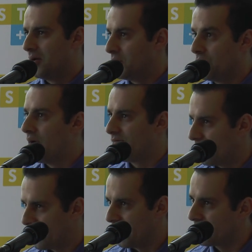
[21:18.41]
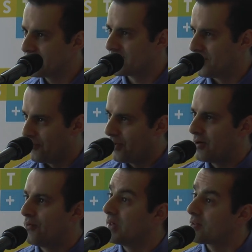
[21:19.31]
do everything. So
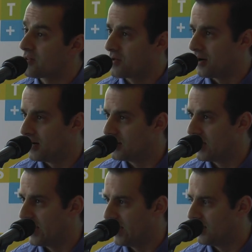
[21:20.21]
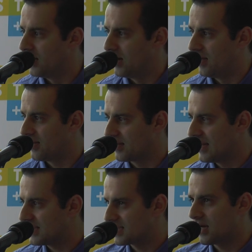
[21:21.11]
where do we start? And I think
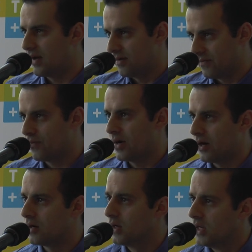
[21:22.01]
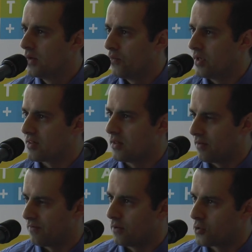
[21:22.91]
that's kind of where we see
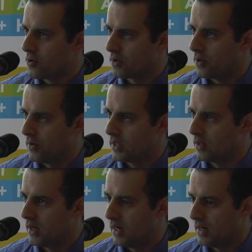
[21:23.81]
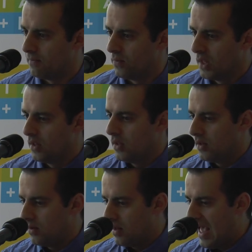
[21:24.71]
the future going.
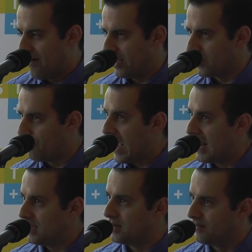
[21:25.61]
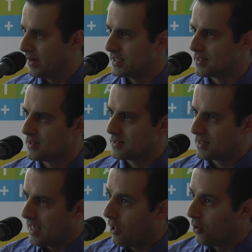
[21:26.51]
Having companion devices
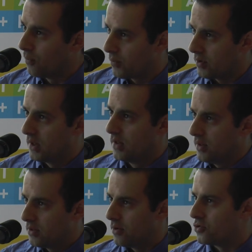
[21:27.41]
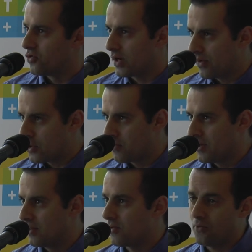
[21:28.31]
to help your drug
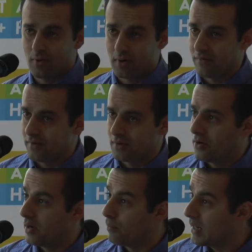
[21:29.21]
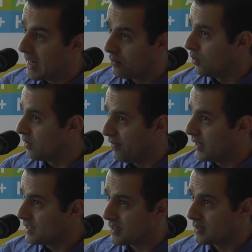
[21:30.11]
regimens, or even your implantable
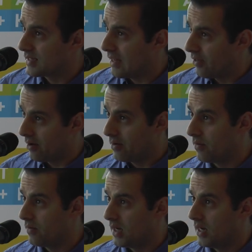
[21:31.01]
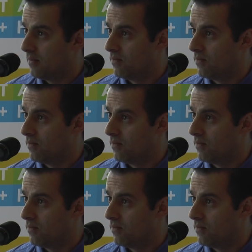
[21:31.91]
devices, how they're How